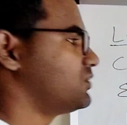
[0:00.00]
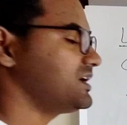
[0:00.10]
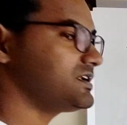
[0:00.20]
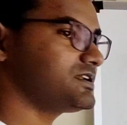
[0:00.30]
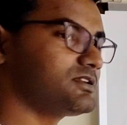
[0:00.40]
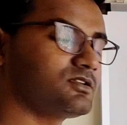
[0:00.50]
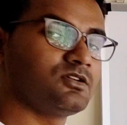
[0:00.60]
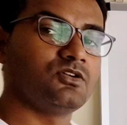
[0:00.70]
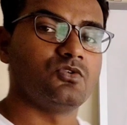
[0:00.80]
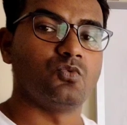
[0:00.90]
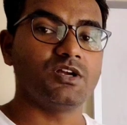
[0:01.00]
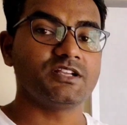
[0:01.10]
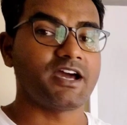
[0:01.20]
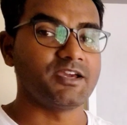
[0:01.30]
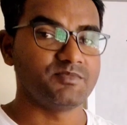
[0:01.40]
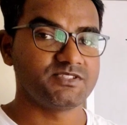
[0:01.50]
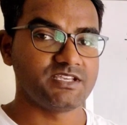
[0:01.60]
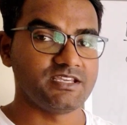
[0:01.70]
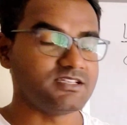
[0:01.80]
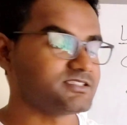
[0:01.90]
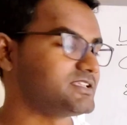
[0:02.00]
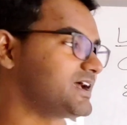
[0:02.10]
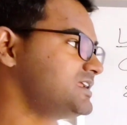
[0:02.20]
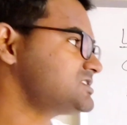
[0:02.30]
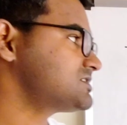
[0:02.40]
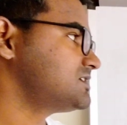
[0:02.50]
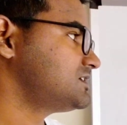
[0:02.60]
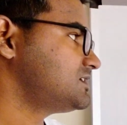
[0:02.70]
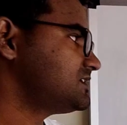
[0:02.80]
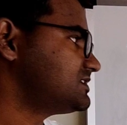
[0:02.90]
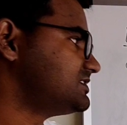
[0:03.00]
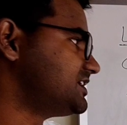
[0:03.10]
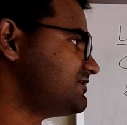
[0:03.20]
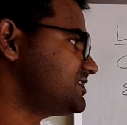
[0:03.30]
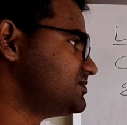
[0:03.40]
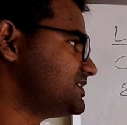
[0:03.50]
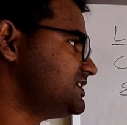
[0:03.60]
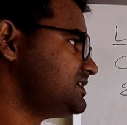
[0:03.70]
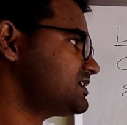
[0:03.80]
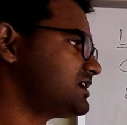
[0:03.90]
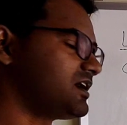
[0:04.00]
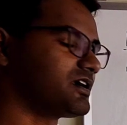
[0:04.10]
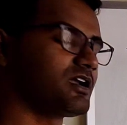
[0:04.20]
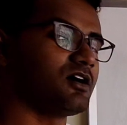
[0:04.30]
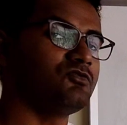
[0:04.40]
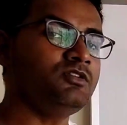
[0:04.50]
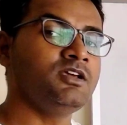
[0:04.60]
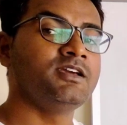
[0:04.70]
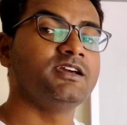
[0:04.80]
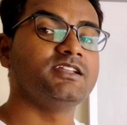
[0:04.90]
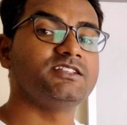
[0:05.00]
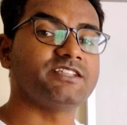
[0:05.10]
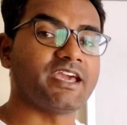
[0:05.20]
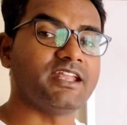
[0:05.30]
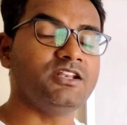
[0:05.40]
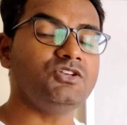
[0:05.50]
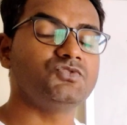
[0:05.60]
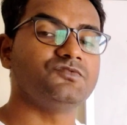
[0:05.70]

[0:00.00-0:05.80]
what I am saying is that there will be around 10